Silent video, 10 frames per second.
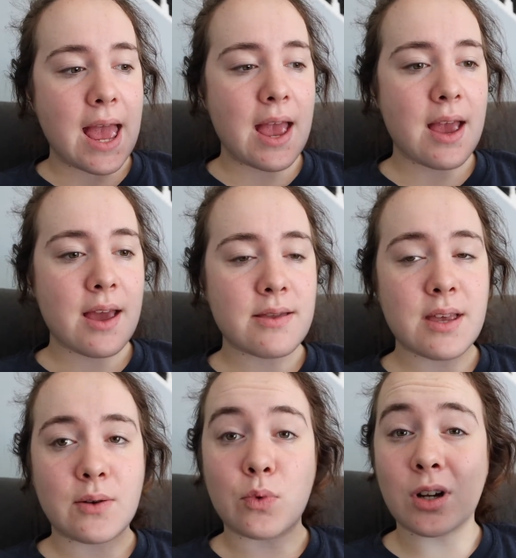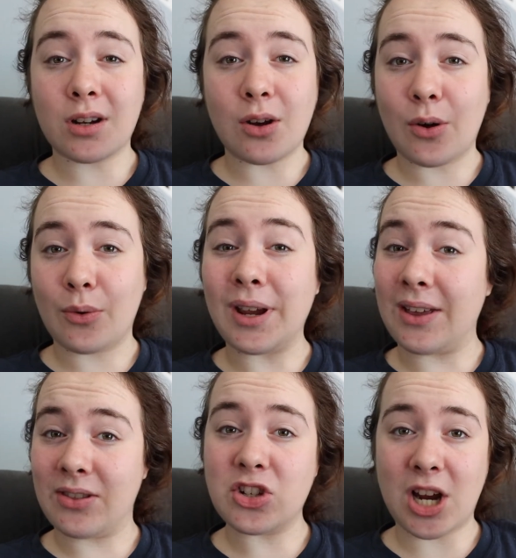And then we're going to go
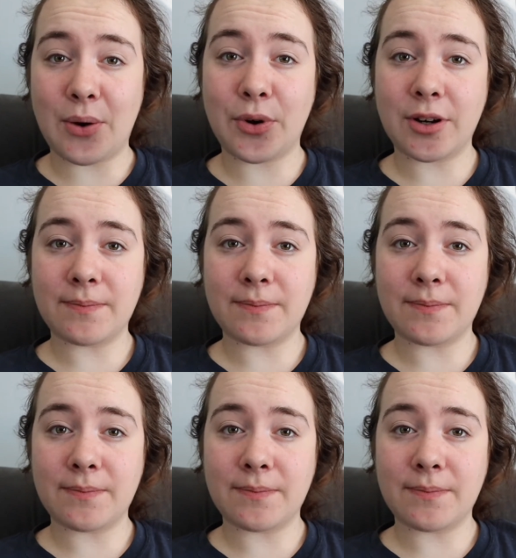get in the shower.